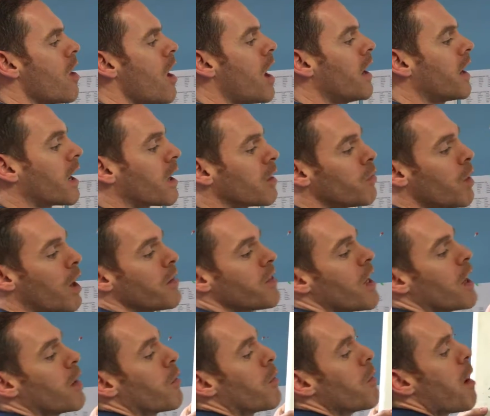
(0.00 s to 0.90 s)
and I can write
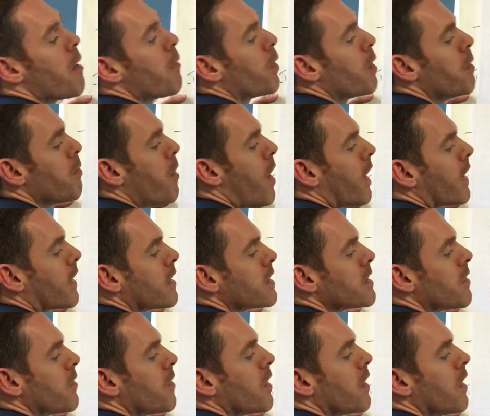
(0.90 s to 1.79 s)
that, remember, in
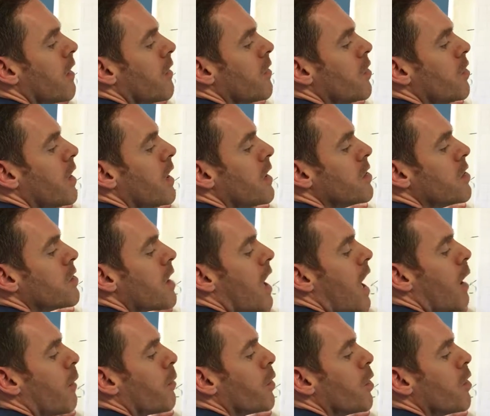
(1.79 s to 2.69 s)
brackets if you need to
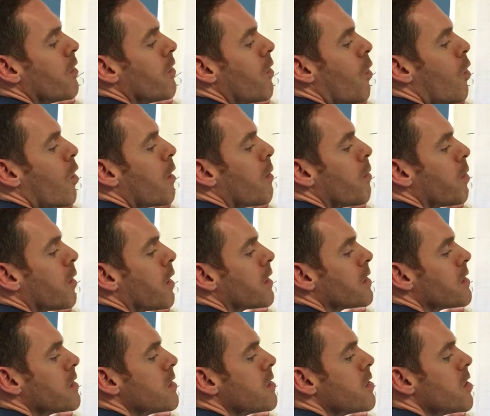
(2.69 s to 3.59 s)
help you, 4
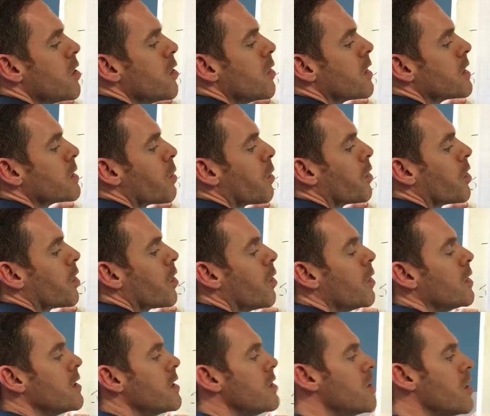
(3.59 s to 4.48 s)
plus 2. That's what you're
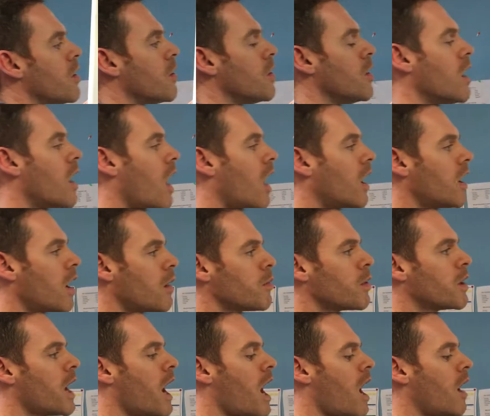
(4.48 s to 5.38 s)
going to do. Now I'm
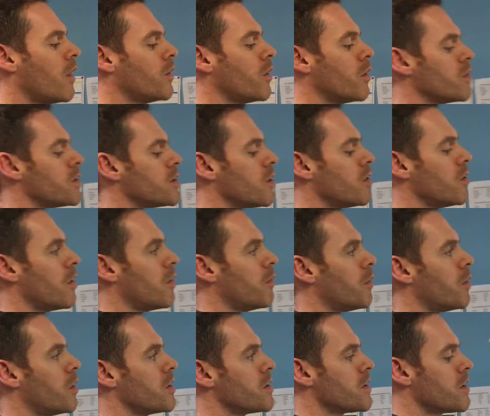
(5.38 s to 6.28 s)
going to add those two
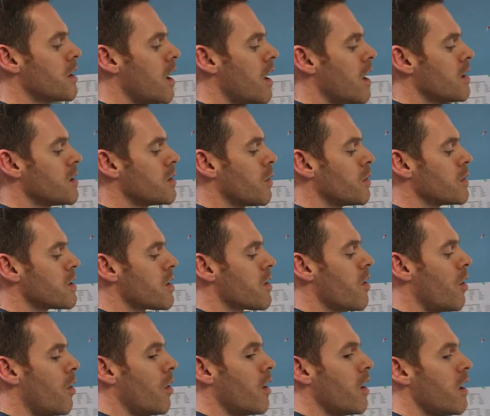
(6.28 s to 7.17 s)
numbers. So it's
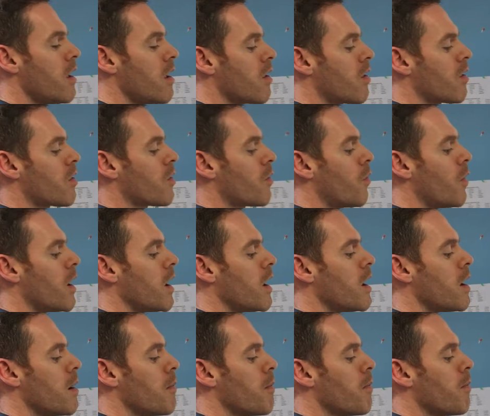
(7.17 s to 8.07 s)

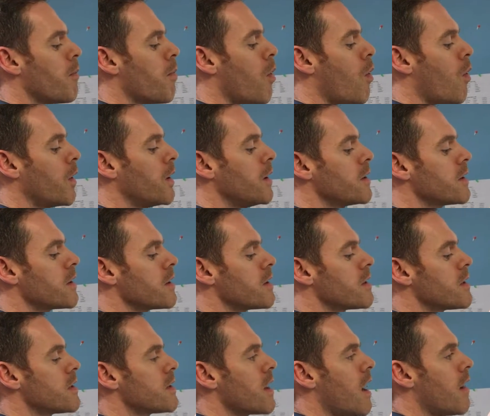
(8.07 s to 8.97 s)

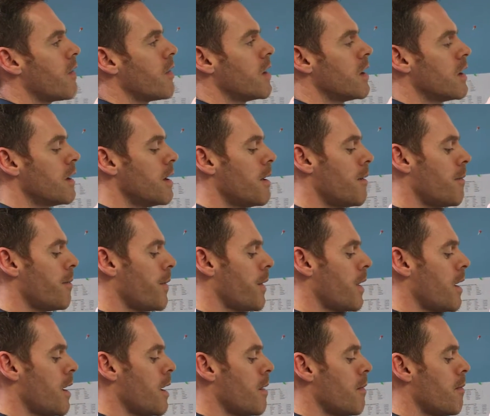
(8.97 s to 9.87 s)
33.7
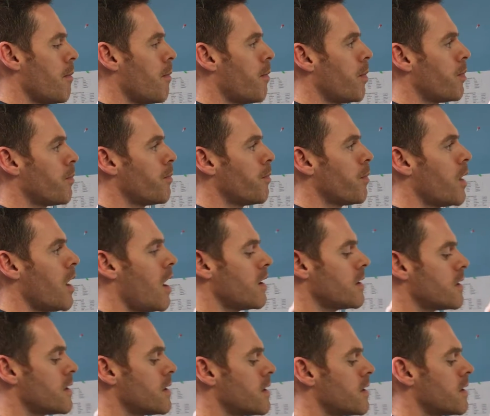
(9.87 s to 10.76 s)

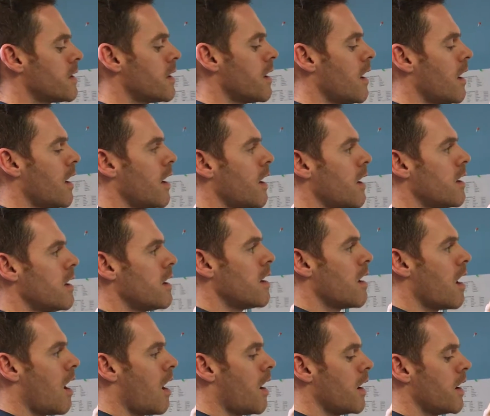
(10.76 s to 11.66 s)
plus
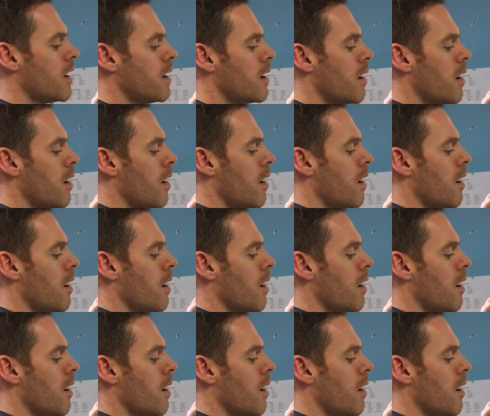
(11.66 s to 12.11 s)
9.42.